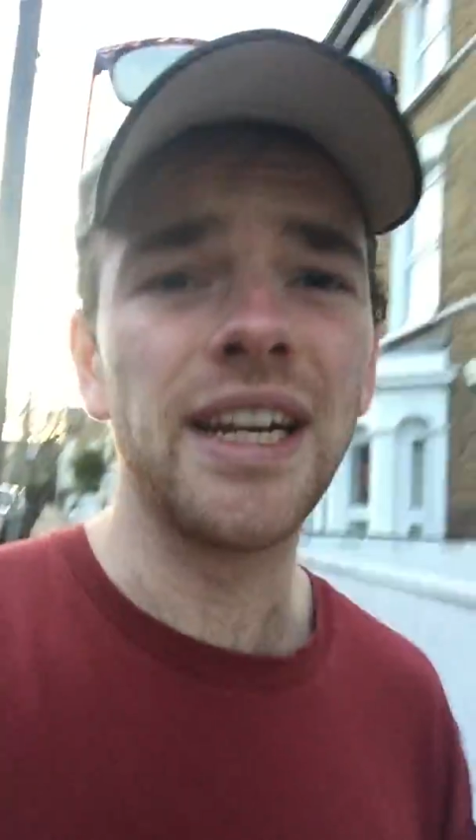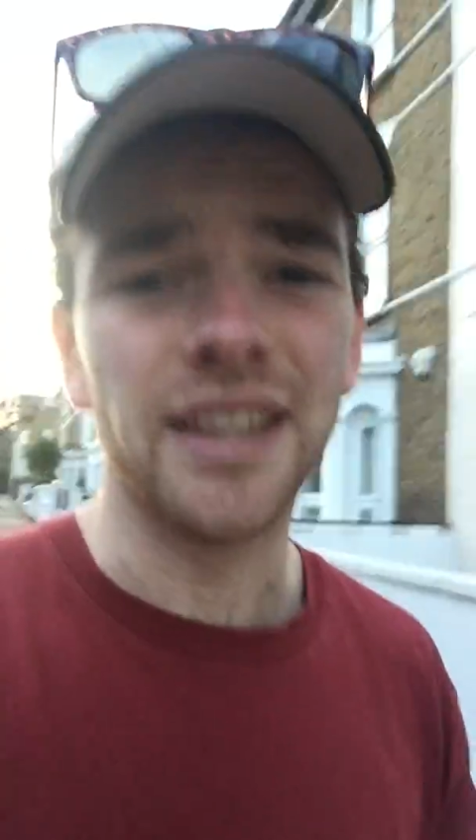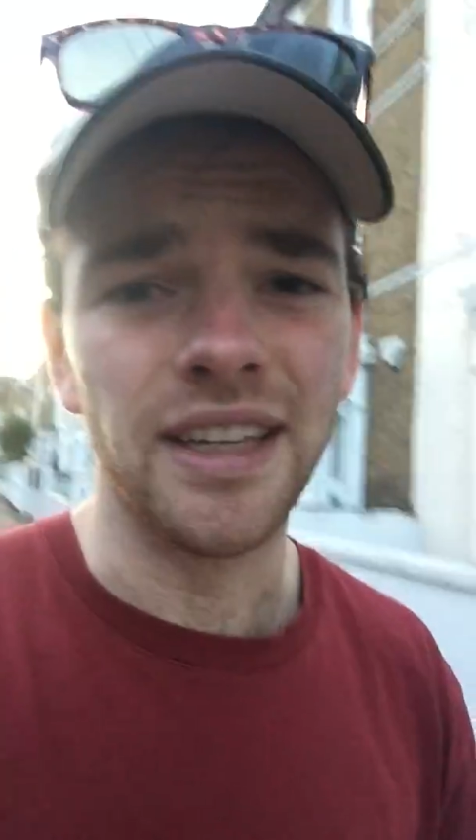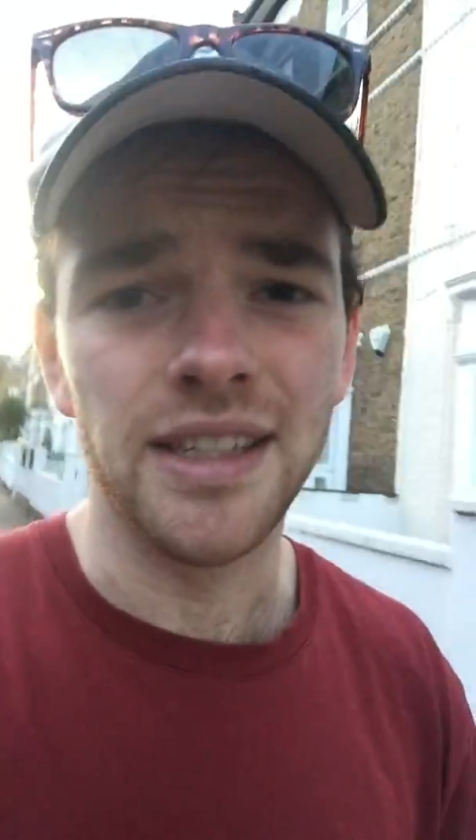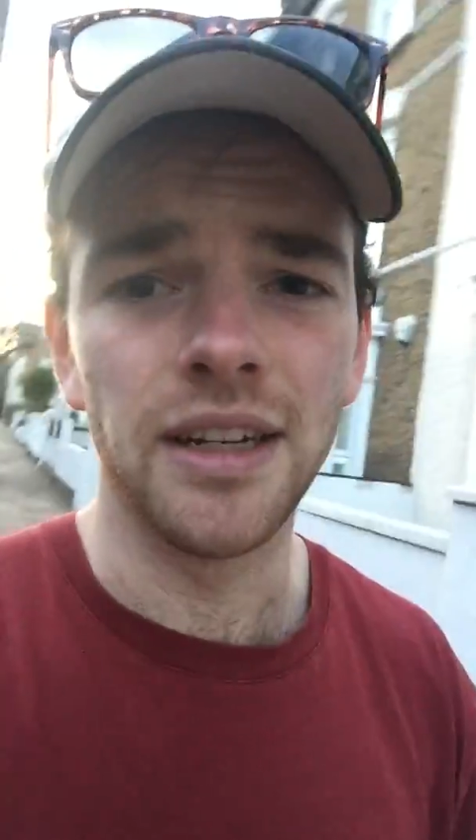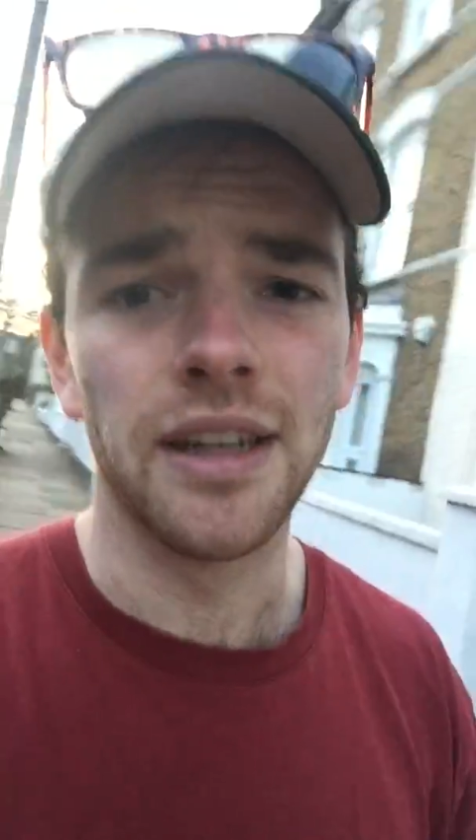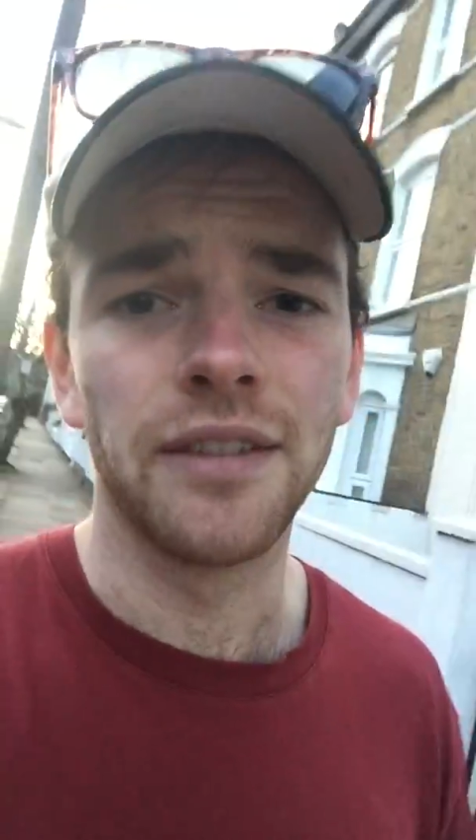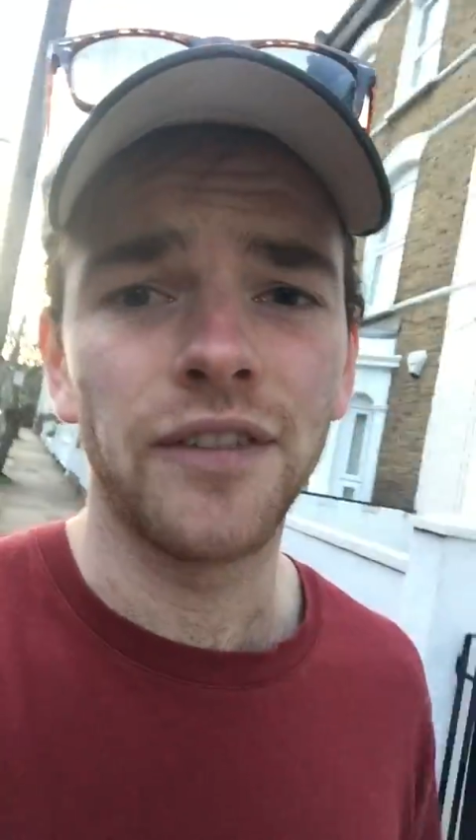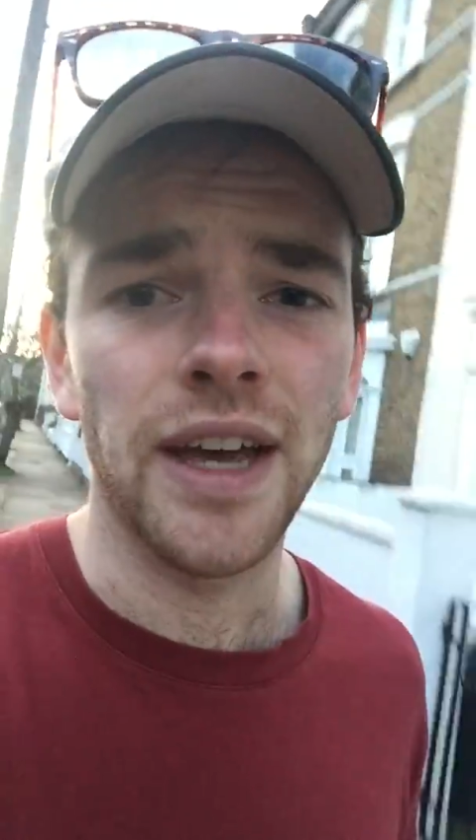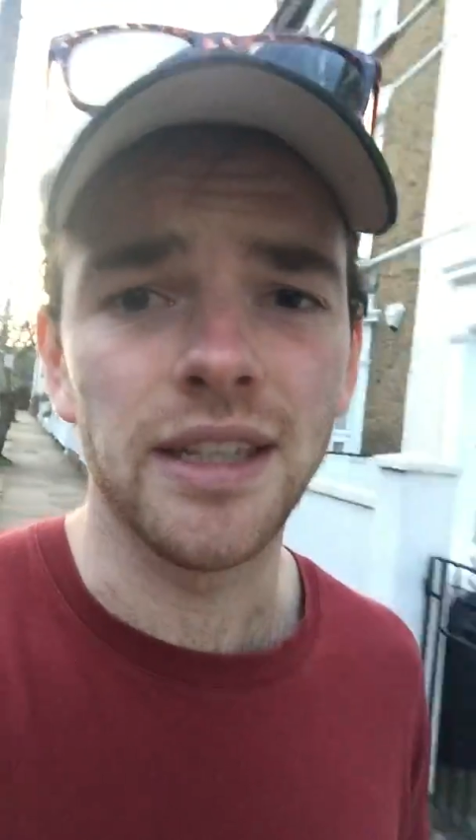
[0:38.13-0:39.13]
think it's going to
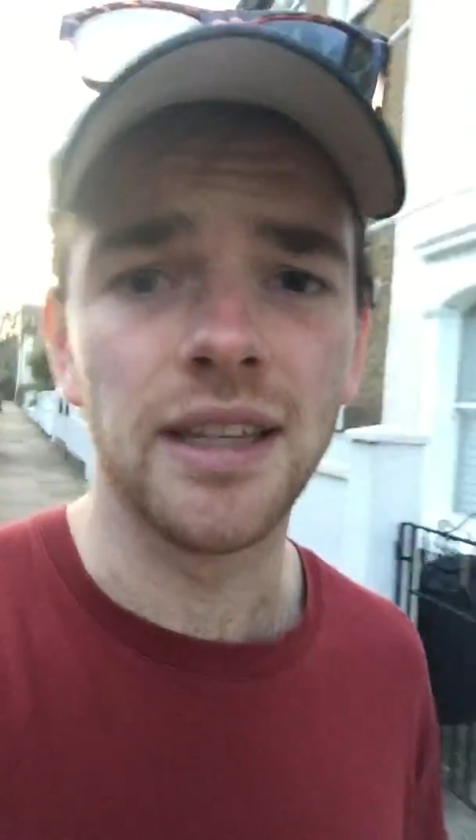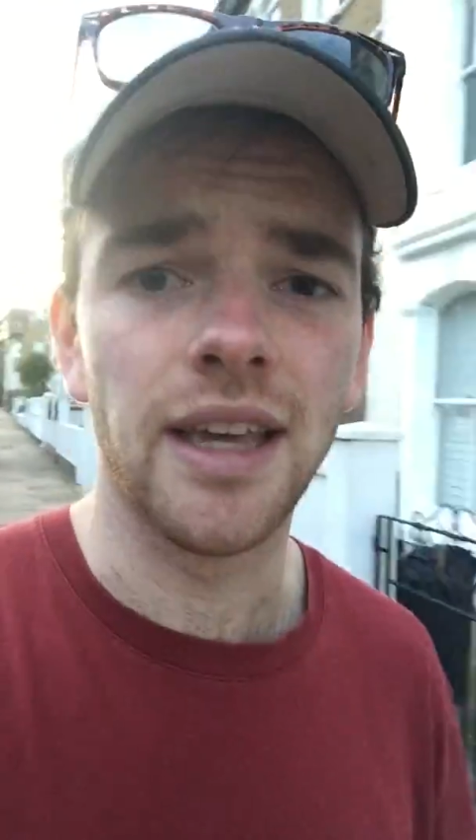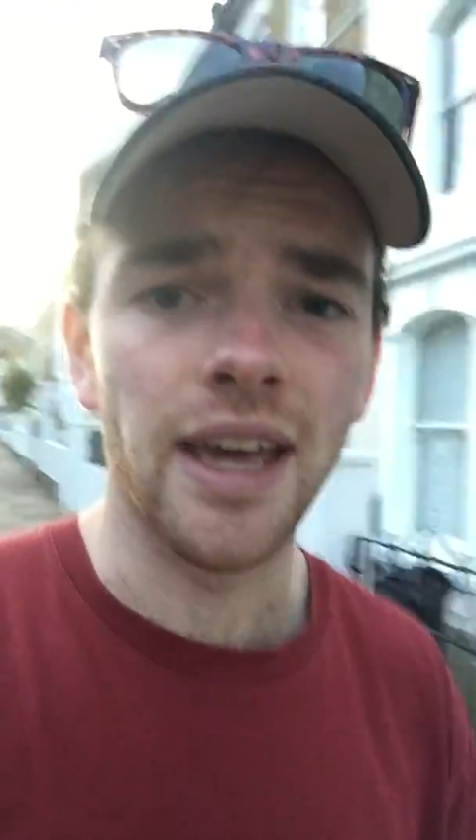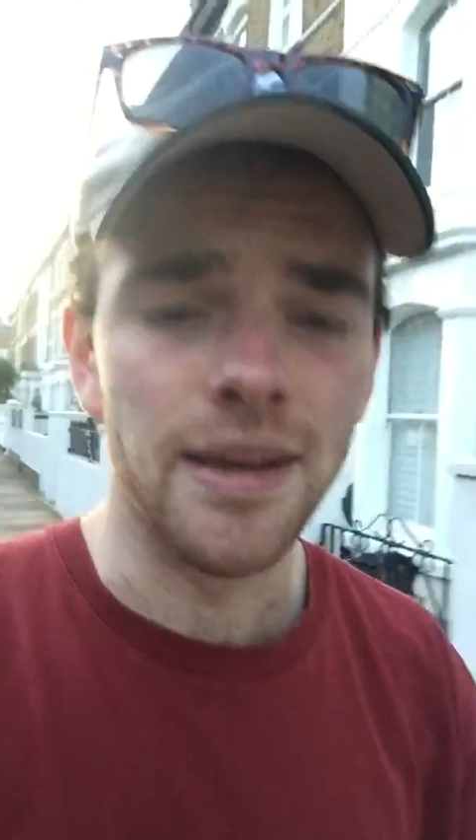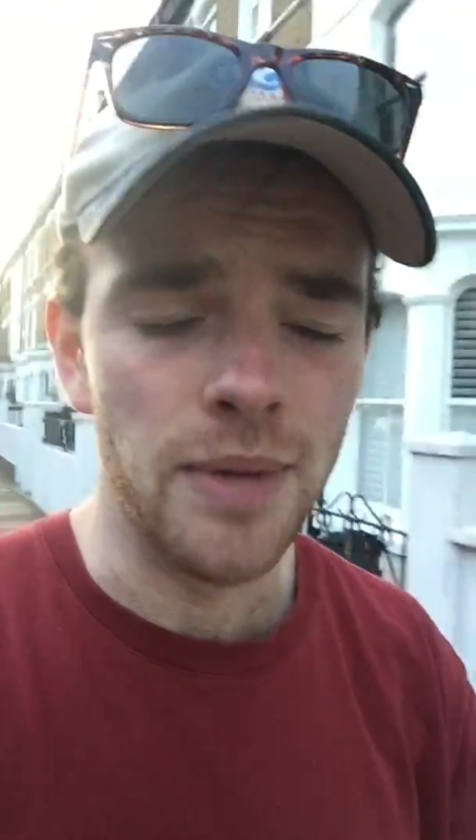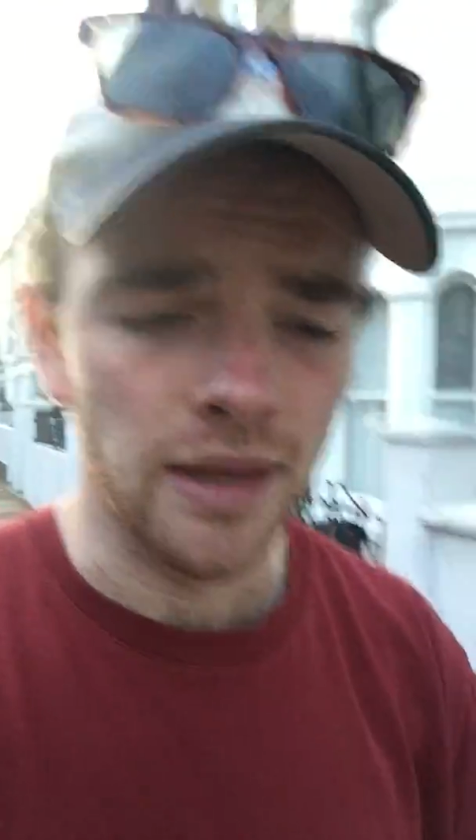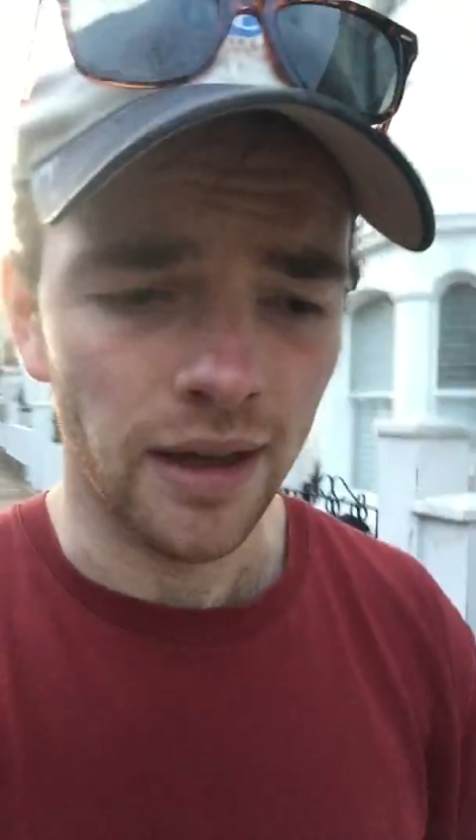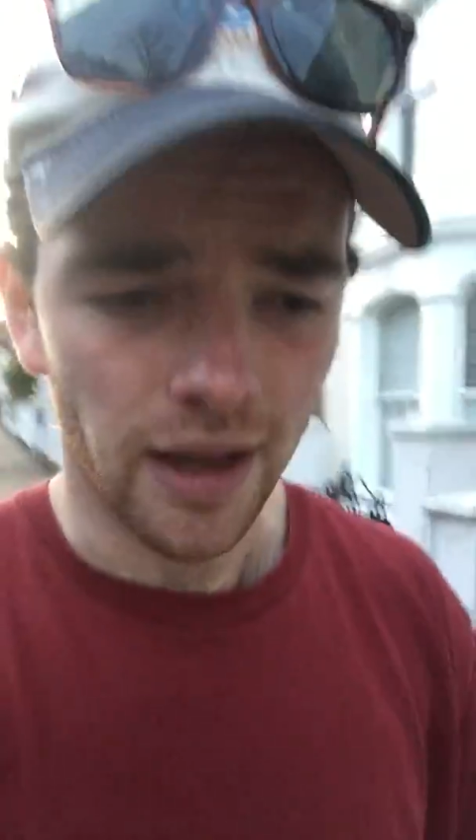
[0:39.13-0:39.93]
affect the game.